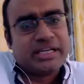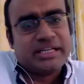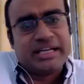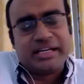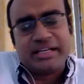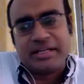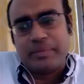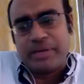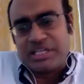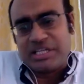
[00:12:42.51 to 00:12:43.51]
At
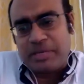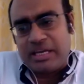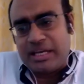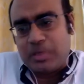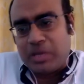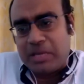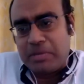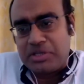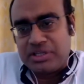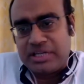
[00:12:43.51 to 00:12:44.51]
Razorpay, again, while I
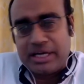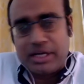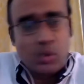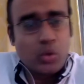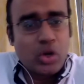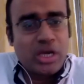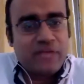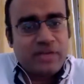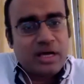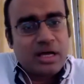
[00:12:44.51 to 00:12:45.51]
mentioned that at an overall level,
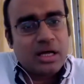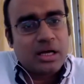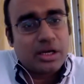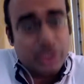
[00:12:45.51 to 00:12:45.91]
our new